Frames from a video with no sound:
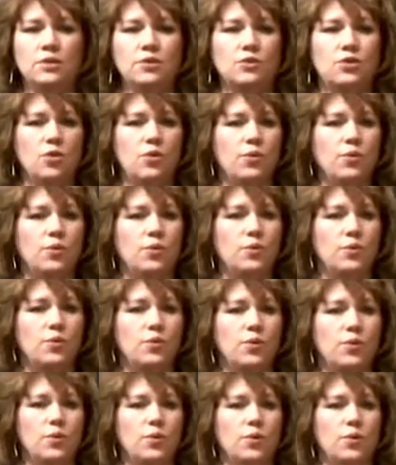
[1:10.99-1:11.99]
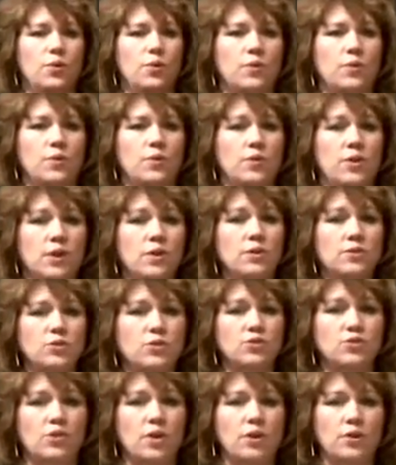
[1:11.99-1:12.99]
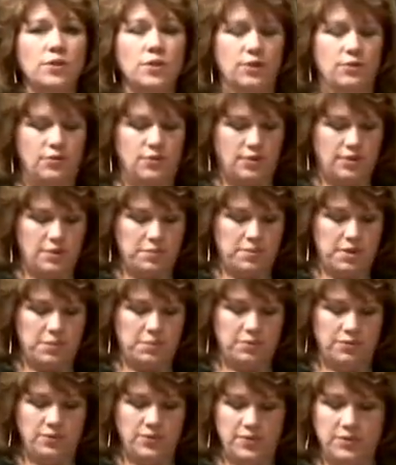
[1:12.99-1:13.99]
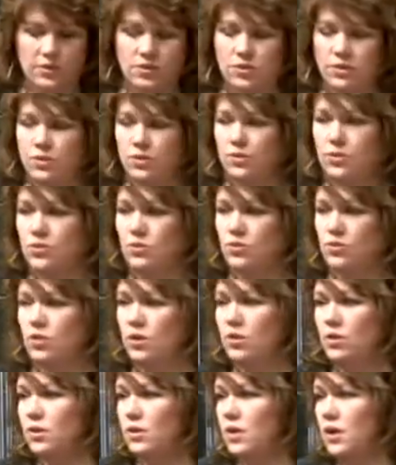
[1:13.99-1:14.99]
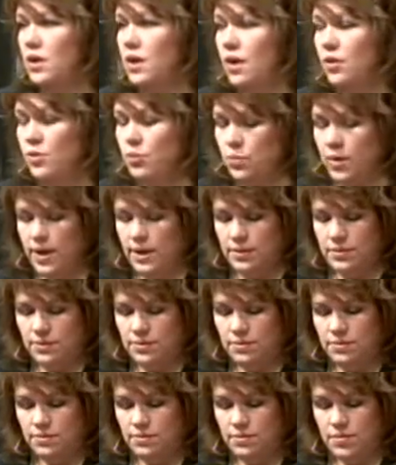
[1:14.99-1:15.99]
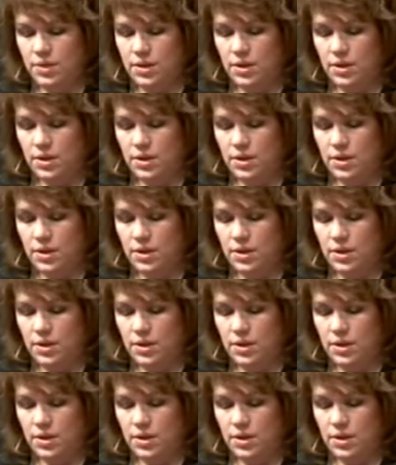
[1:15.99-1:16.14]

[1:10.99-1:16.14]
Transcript: So there is a struggle there for some people, physical. There's a struggle in other ways.